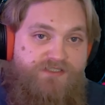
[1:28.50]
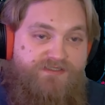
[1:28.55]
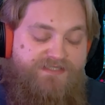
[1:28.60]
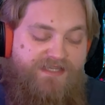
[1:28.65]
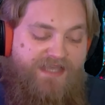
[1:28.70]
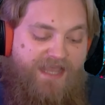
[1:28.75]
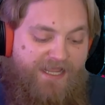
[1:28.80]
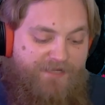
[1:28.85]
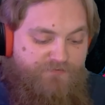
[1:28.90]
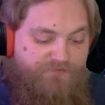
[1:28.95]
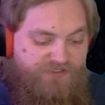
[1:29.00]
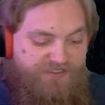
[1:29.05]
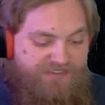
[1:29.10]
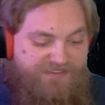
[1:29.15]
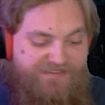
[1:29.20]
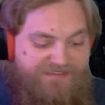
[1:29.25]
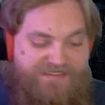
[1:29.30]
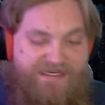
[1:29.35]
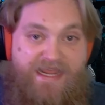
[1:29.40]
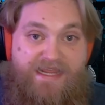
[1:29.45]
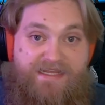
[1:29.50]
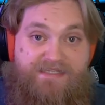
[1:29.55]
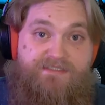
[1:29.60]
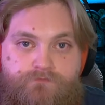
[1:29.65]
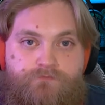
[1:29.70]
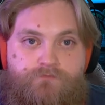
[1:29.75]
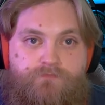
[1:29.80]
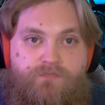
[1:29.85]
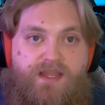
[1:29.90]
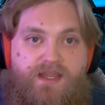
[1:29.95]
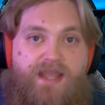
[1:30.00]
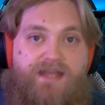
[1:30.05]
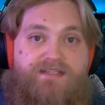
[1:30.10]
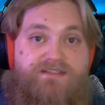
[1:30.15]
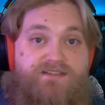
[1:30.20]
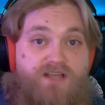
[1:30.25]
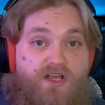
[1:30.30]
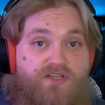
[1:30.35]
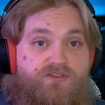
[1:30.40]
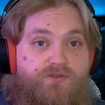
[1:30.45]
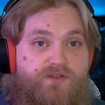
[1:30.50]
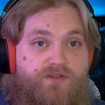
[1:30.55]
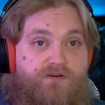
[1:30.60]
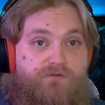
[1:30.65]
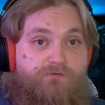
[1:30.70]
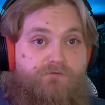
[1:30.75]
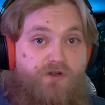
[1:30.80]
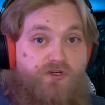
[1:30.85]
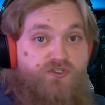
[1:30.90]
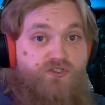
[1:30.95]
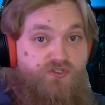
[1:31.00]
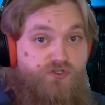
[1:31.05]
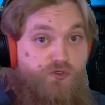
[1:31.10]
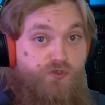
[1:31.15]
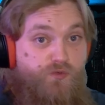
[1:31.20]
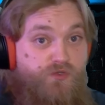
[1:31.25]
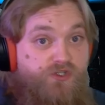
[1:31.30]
game to date and it's also their first new